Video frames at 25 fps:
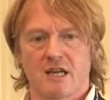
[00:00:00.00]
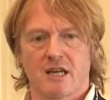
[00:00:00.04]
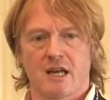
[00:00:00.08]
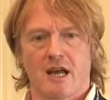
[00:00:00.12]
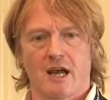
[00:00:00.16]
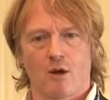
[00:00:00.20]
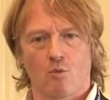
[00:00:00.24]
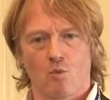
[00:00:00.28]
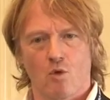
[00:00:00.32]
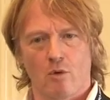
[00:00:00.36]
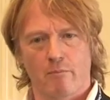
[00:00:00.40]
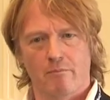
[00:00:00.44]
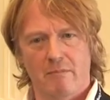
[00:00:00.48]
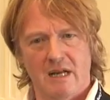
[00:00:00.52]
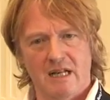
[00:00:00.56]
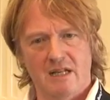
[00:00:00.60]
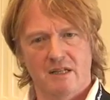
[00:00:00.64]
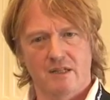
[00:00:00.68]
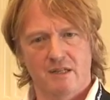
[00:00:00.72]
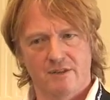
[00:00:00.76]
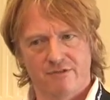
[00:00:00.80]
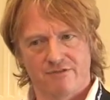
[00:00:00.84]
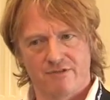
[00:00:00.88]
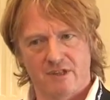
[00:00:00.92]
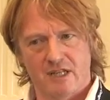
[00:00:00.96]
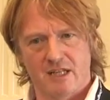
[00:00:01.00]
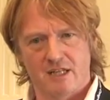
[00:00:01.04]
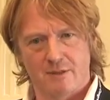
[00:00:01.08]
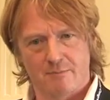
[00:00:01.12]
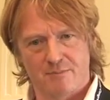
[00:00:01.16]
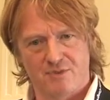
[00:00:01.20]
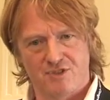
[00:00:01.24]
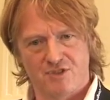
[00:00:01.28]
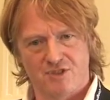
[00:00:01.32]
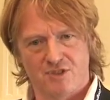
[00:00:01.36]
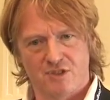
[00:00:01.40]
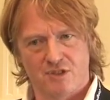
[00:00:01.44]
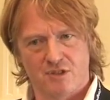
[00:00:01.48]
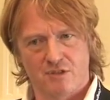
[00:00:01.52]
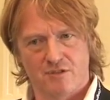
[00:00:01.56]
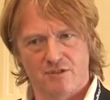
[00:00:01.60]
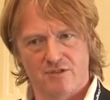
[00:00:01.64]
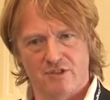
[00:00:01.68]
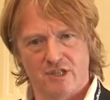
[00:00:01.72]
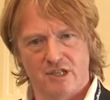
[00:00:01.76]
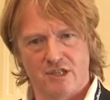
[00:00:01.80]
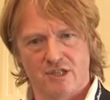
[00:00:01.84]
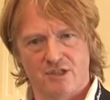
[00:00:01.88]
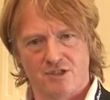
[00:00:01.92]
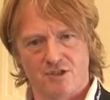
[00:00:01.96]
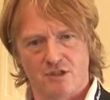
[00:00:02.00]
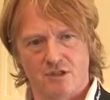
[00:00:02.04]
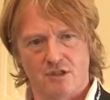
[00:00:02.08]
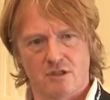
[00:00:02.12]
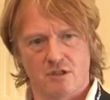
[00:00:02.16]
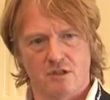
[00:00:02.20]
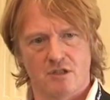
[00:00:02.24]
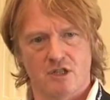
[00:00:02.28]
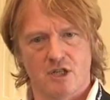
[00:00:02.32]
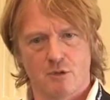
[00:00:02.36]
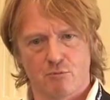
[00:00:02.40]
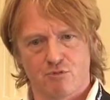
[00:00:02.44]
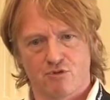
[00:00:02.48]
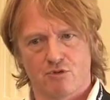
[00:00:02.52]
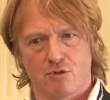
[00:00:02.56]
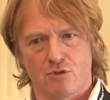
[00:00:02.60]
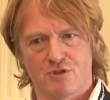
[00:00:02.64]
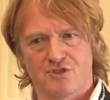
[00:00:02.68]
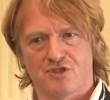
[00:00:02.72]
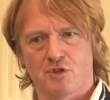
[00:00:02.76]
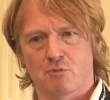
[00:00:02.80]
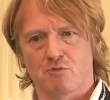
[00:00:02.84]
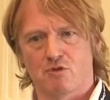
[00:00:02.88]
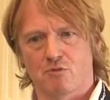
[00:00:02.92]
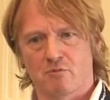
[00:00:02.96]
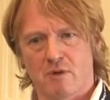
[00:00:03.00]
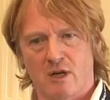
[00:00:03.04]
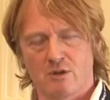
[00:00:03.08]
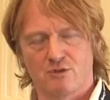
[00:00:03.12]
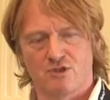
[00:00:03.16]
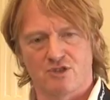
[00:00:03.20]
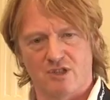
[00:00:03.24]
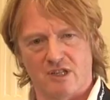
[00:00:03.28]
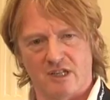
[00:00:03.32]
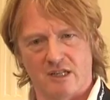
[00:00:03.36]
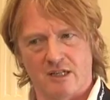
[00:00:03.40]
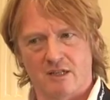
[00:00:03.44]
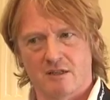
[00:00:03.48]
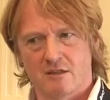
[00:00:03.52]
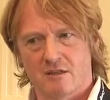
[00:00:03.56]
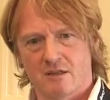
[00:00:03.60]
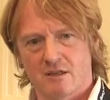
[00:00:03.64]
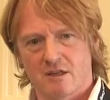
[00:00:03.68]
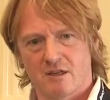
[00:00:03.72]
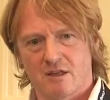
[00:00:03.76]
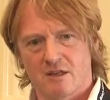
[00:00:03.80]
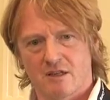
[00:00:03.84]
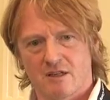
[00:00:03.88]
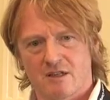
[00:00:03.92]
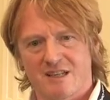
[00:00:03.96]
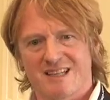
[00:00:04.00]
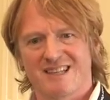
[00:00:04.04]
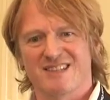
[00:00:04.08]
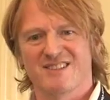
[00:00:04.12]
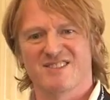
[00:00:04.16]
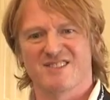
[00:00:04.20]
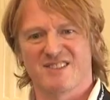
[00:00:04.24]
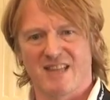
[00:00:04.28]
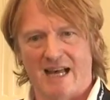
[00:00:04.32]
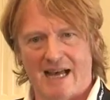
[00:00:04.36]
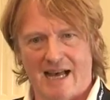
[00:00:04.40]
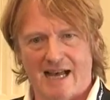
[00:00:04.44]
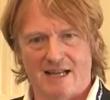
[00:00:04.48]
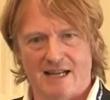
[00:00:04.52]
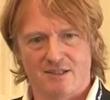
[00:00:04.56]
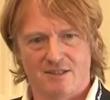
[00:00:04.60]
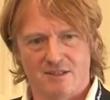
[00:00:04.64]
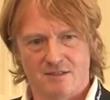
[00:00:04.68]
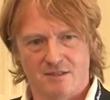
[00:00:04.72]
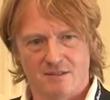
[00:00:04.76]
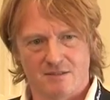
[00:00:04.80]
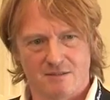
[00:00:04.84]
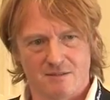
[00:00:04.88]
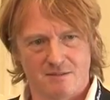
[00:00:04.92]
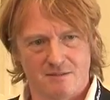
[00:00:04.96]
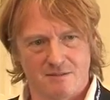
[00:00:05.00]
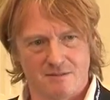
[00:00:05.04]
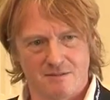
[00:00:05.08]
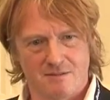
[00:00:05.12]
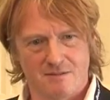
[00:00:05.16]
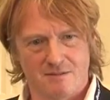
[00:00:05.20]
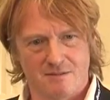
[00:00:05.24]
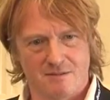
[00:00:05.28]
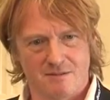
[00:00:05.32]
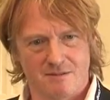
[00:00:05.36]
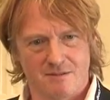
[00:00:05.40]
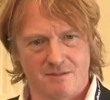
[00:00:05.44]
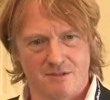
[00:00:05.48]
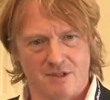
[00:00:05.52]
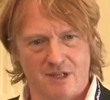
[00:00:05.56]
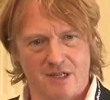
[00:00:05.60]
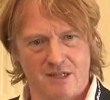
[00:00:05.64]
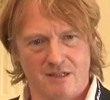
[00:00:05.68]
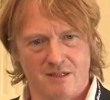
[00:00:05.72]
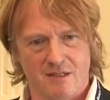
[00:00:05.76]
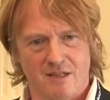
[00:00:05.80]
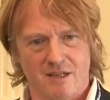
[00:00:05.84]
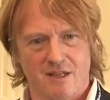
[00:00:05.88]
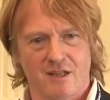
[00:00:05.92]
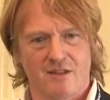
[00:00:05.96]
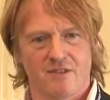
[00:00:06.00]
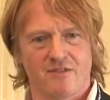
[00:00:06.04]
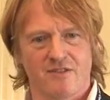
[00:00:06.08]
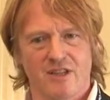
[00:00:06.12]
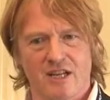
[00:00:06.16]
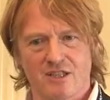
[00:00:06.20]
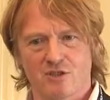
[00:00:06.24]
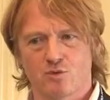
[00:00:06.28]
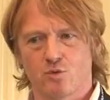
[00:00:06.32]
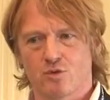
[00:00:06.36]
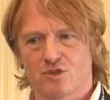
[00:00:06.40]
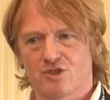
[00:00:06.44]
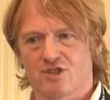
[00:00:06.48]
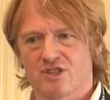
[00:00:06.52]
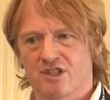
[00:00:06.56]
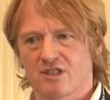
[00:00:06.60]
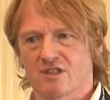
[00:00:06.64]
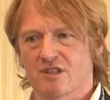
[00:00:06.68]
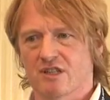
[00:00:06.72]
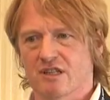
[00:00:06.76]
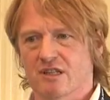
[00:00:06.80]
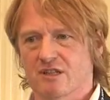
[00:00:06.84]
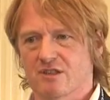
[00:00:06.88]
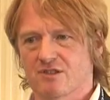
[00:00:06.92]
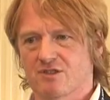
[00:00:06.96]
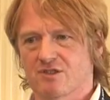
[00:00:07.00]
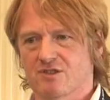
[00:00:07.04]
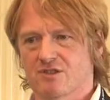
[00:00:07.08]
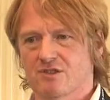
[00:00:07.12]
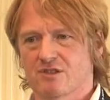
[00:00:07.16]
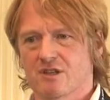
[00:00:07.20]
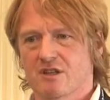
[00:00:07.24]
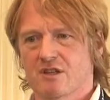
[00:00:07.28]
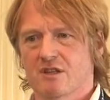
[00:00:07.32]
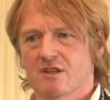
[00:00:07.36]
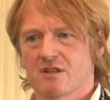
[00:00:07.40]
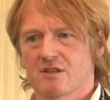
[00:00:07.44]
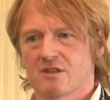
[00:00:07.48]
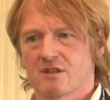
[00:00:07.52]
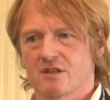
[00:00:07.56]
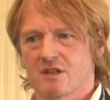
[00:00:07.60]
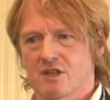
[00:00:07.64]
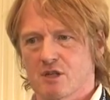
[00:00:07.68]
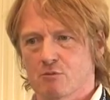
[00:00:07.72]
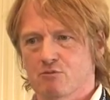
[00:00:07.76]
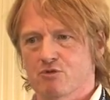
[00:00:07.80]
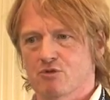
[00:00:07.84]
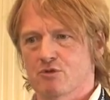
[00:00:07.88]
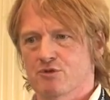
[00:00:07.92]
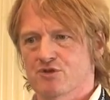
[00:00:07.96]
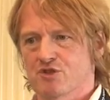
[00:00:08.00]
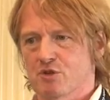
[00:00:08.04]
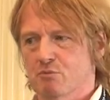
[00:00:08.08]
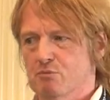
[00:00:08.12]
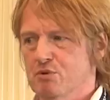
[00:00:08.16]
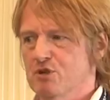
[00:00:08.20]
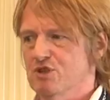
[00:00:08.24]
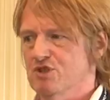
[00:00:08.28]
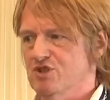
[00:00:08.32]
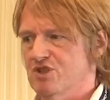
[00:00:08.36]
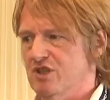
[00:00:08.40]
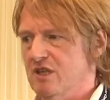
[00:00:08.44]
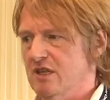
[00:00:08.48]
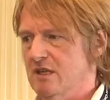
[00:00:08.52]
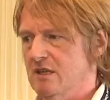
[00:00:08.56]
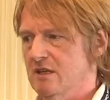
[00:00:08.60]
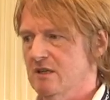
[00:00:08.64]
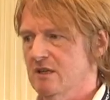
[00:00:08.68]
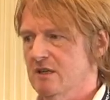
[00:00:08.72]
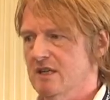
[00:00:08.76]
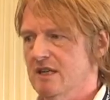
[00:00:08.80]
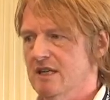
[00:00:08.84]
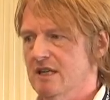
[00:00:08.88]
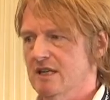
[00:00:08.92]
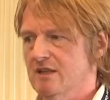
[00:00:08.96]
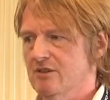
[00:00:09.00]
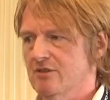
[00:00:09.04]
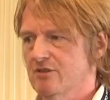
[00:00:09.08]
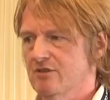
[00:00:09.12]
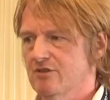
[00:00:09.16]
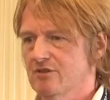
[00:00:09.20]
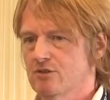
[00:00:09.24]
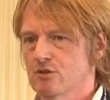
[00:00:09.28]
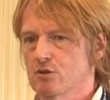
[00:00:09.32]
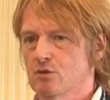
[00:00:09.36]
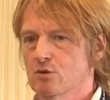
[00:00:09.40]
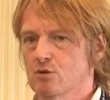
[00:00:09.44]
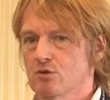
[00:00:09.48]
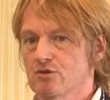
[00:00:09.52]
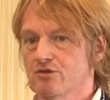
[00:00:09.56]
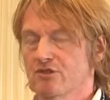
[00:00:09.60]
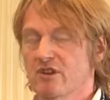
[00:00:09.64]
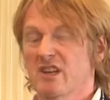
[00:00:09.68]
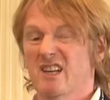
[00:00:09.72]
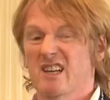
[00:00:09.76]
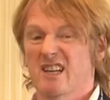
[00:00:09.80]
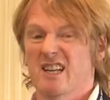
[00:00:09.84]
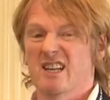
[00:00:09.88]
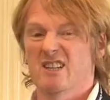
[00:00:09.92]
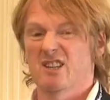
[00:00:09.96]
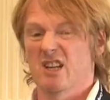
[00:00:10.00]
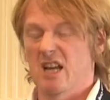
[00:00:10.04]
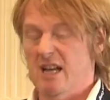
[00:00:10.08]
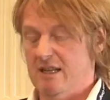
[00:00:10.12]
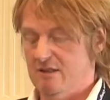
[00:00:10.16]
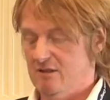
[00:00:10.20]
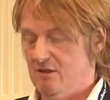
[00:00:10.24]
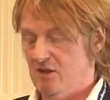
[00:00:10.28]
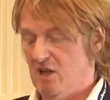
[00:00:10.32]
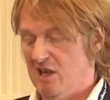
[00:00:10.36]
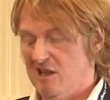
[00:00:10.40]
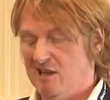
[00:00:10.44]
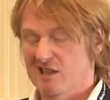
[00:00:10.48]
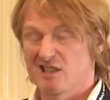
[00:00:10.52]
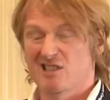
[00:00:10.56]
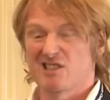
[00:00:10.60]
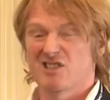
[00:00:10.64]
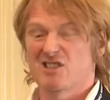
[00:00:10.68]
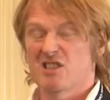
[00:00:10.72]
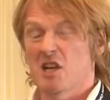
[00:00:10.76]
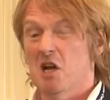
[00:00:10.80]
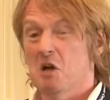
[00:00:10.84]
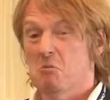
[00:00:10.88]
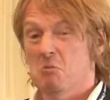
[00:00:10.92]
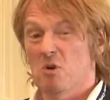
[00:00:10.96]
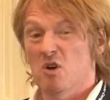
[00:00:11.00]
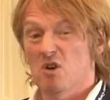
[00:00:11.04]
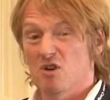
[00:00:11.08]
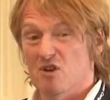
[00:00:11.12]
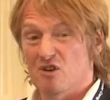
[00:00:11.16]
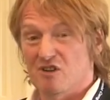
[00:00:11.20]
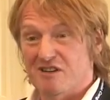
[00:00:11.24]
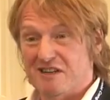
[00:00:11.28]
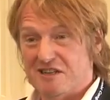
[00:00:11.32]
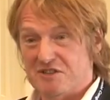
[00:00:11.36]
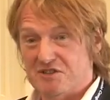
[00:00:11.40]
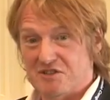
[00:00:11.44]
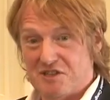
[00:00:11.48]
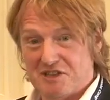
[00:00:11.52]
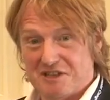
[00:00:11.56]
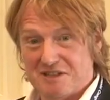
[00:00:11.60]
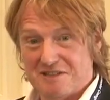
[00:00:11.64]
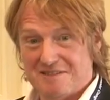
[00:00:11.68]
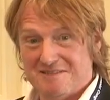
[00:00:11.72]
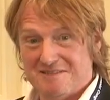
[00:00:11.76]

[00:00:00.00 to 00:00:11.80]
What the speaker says: And what Melanie Phillips thinks that liberals are promoting is that. Right? That's what she thinks that liberals are pushing in schools. Some are, actually.